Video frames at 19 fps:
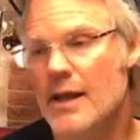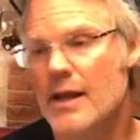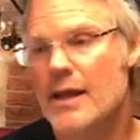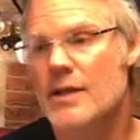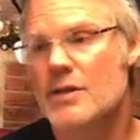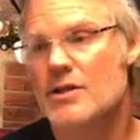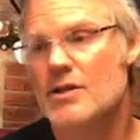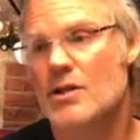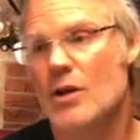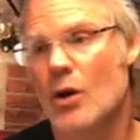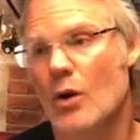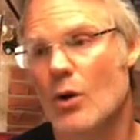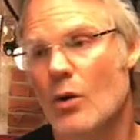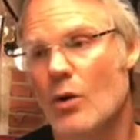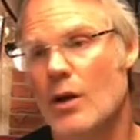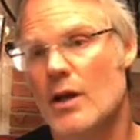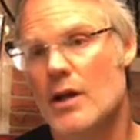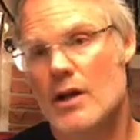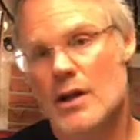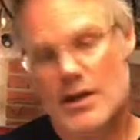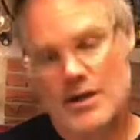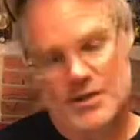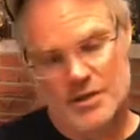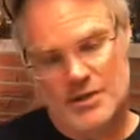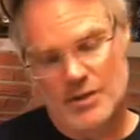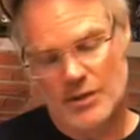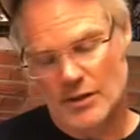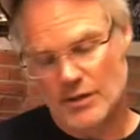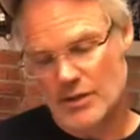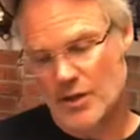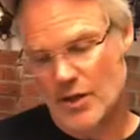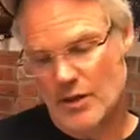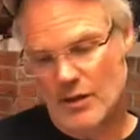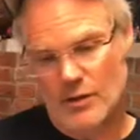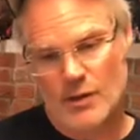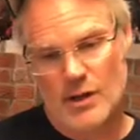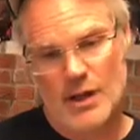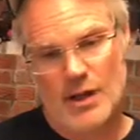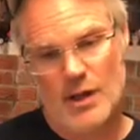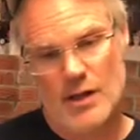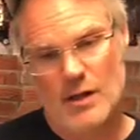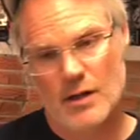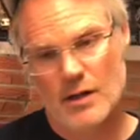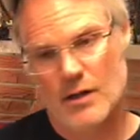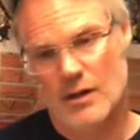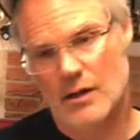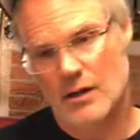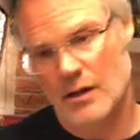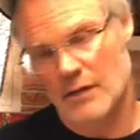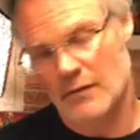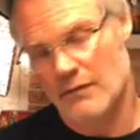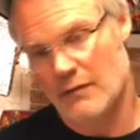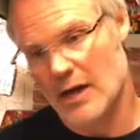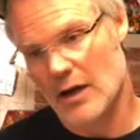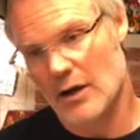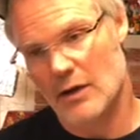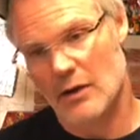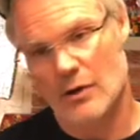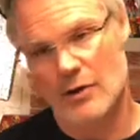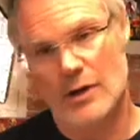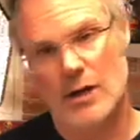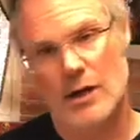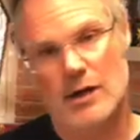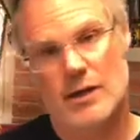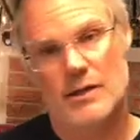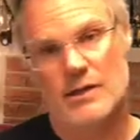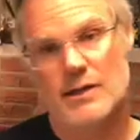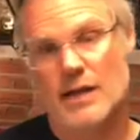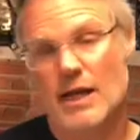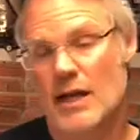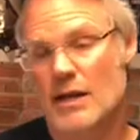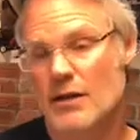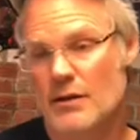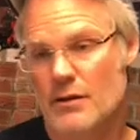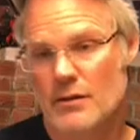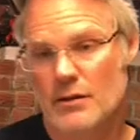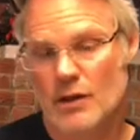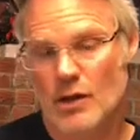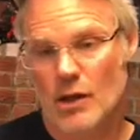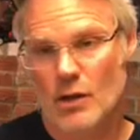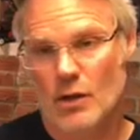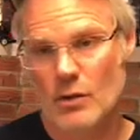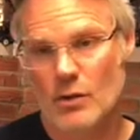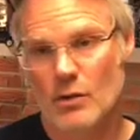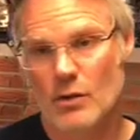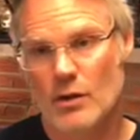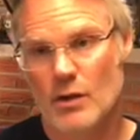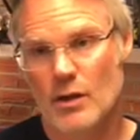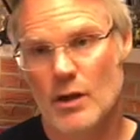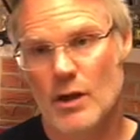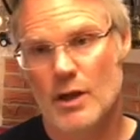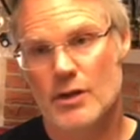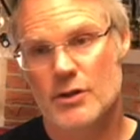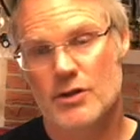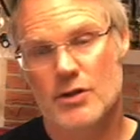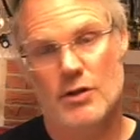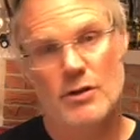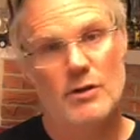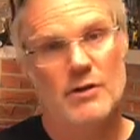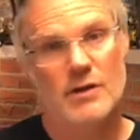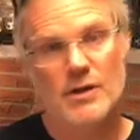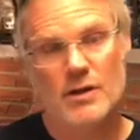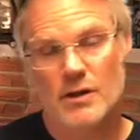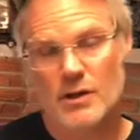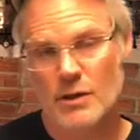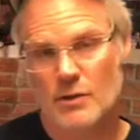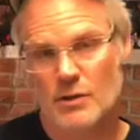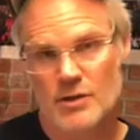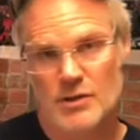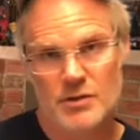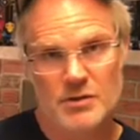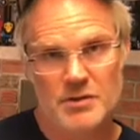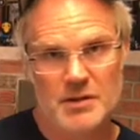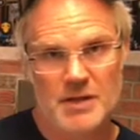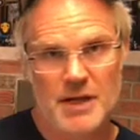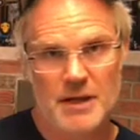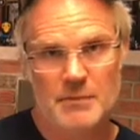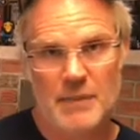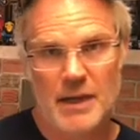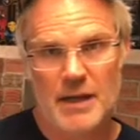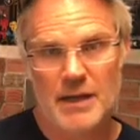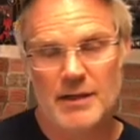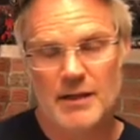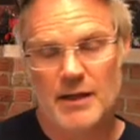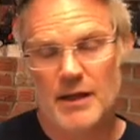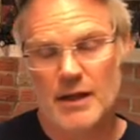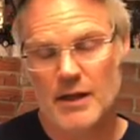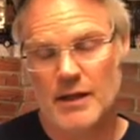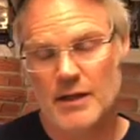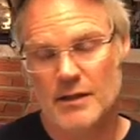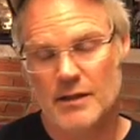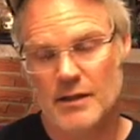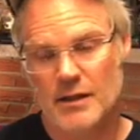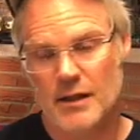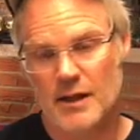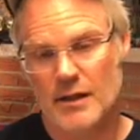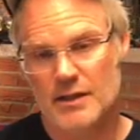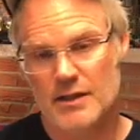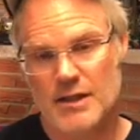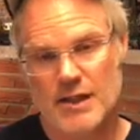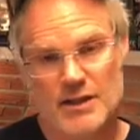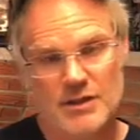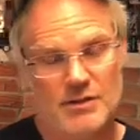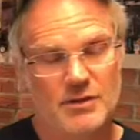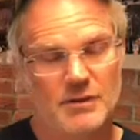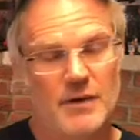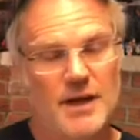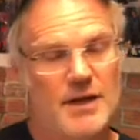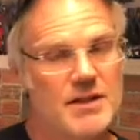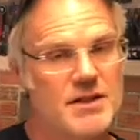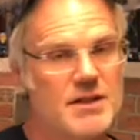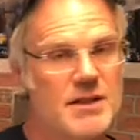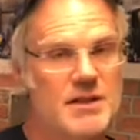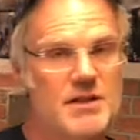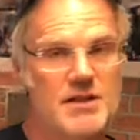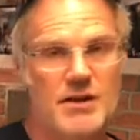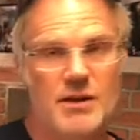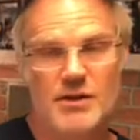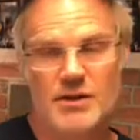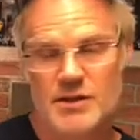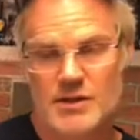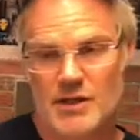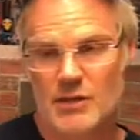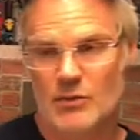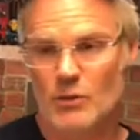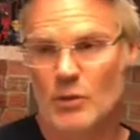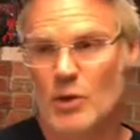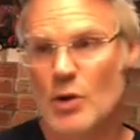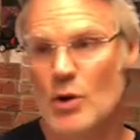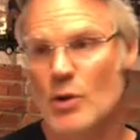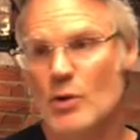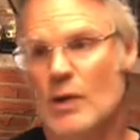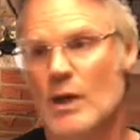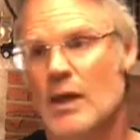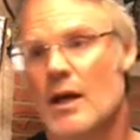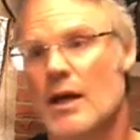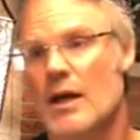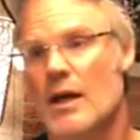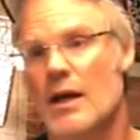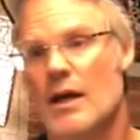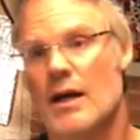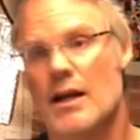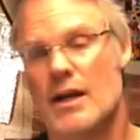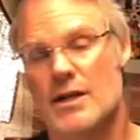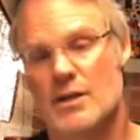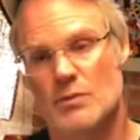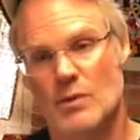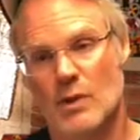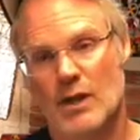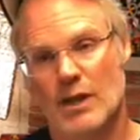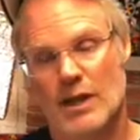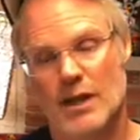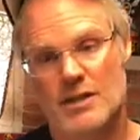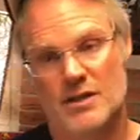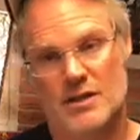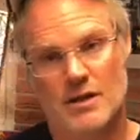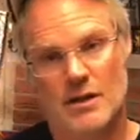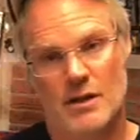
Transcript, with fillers: So it's Skulduggery, Valkyrie, Tanith Low, two of the original dead men in uh, Dexter Vex and Saracen Rue, as well as